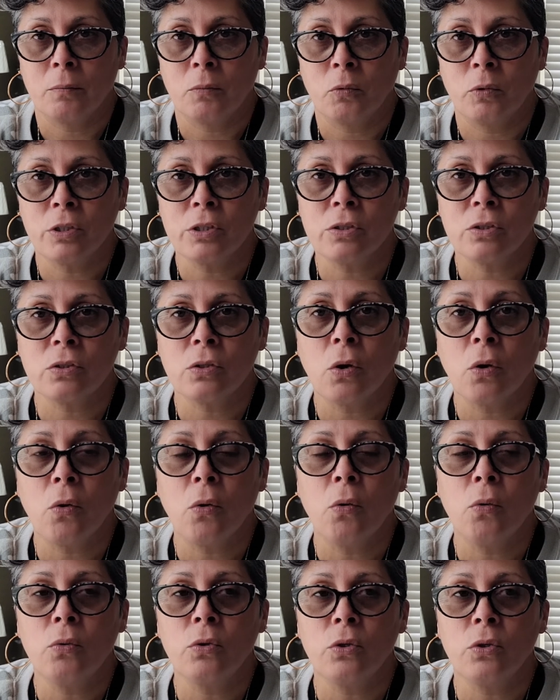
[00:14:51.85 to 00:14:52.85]
We're
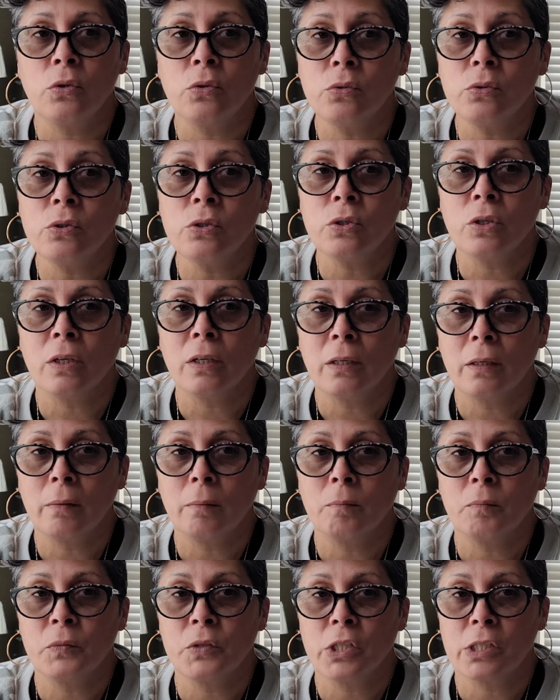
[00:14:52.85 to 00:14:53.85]
so used to
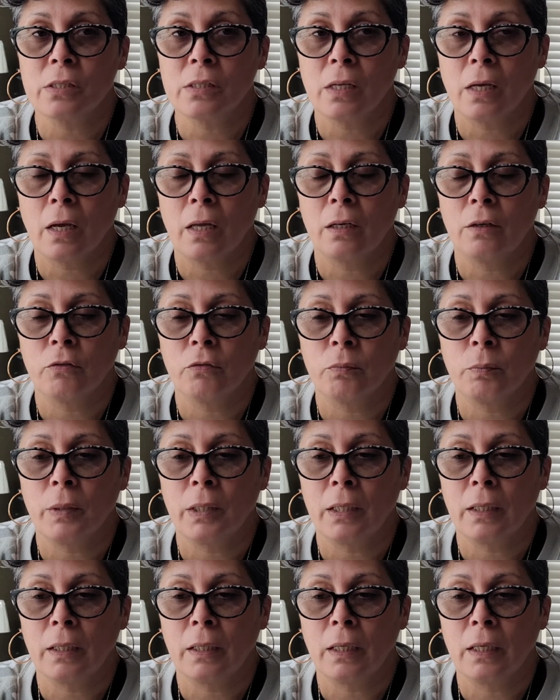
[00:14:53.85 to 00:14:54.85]
him just kind of
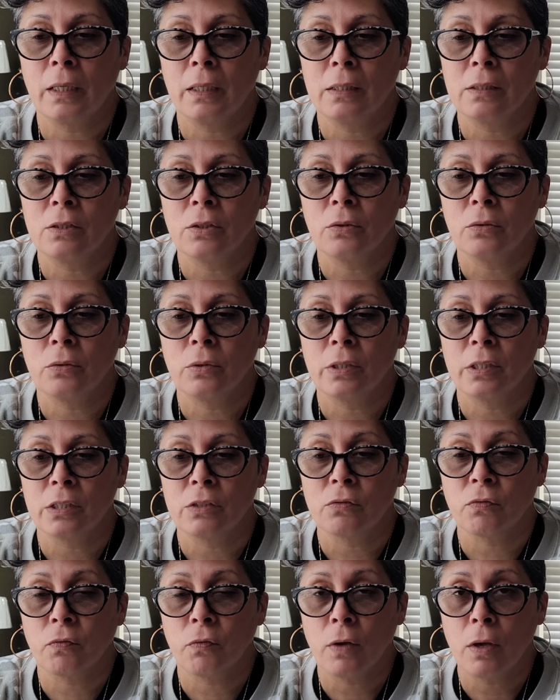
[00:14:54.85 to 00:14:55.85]
being into
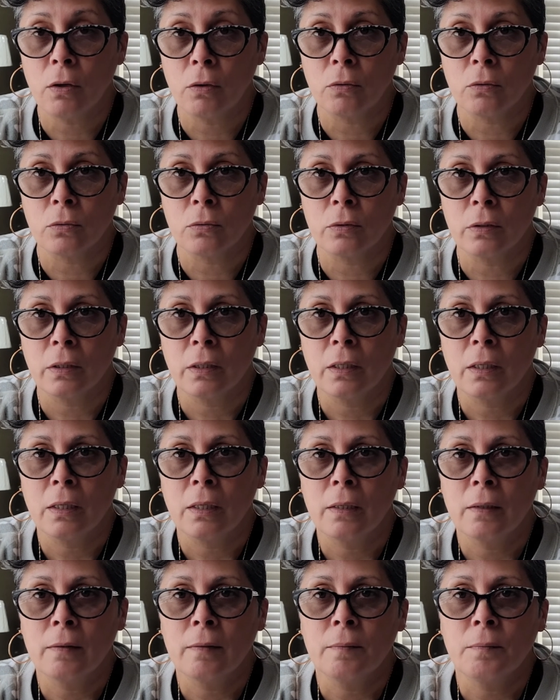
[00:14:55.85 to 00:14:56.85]
his phone
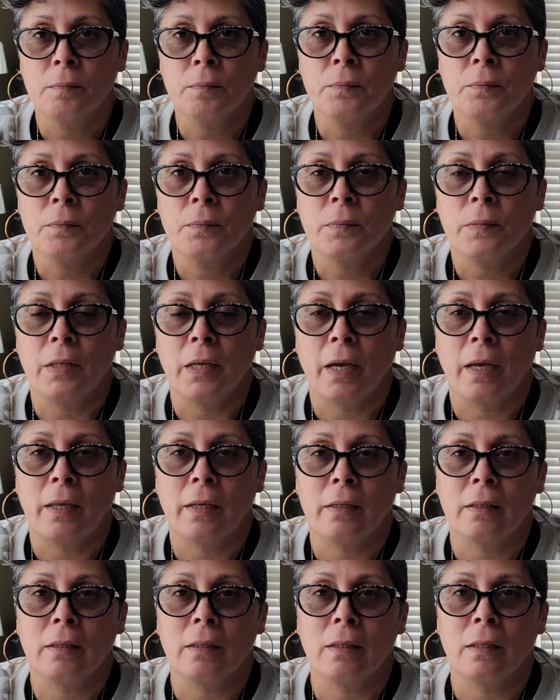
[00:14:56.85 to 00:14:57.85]

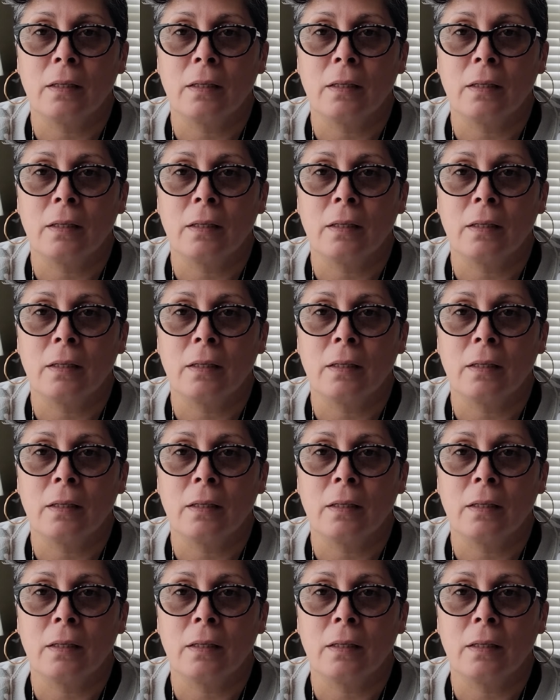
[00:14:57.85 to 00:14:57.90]
that